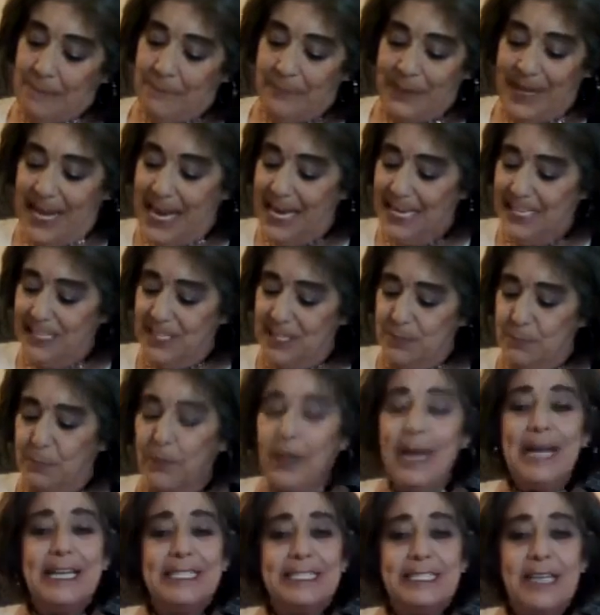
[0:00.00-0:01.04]
and it
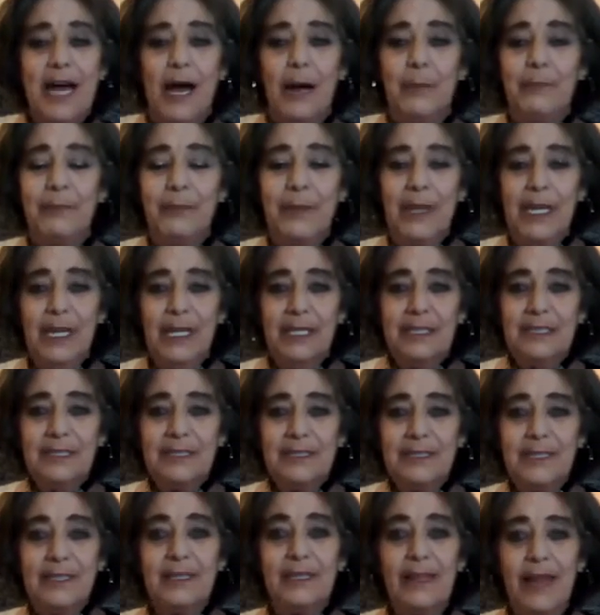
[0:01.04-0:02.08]
sprays
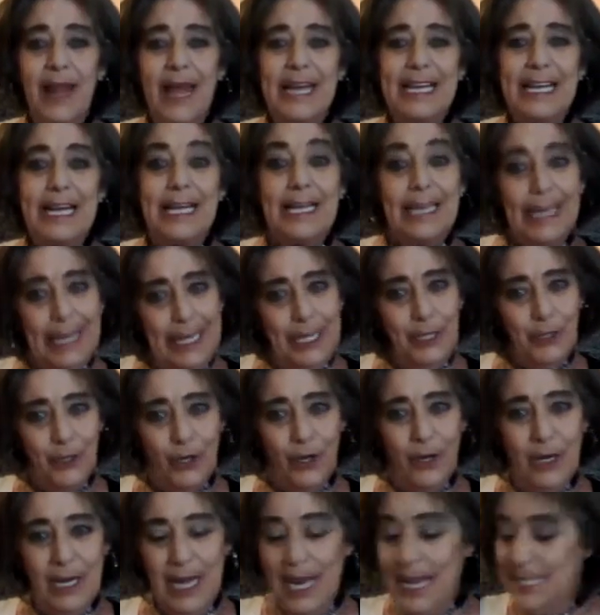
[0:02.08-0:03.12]
like a
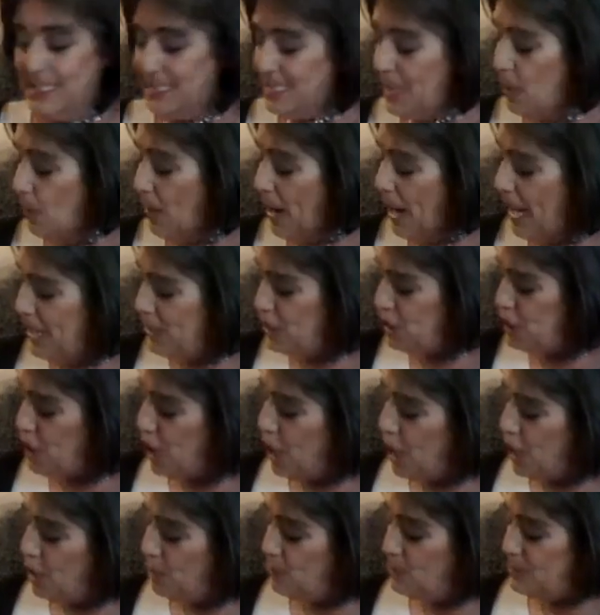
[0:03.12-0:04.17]
glitter. And so I
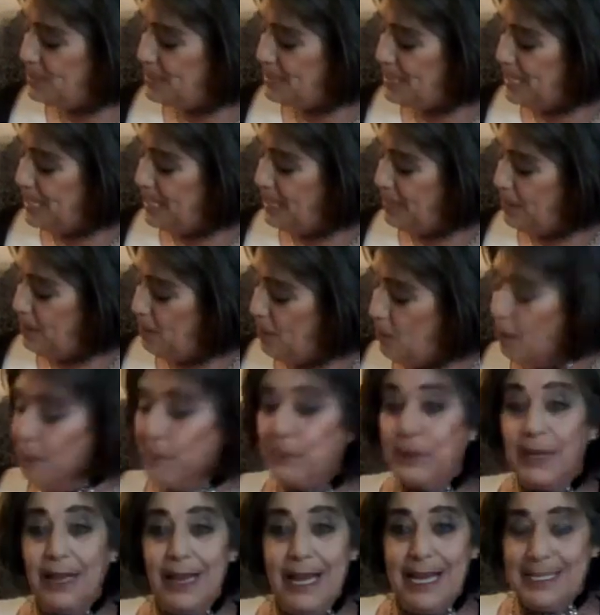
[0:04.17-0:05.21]
chose the
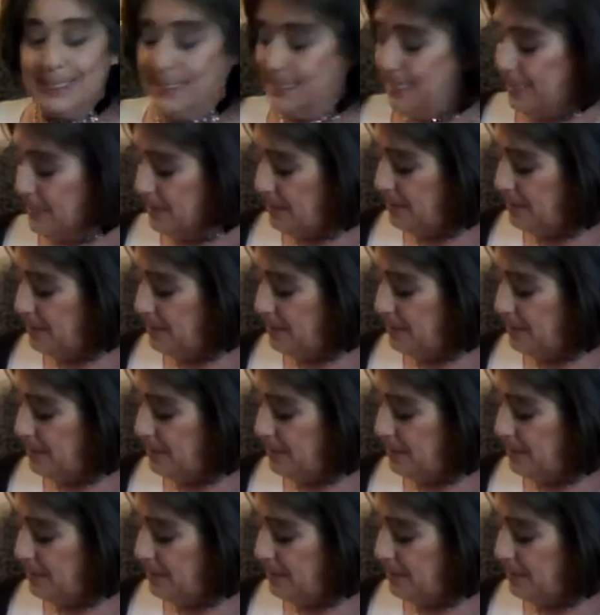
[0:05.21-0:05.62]
opalescent,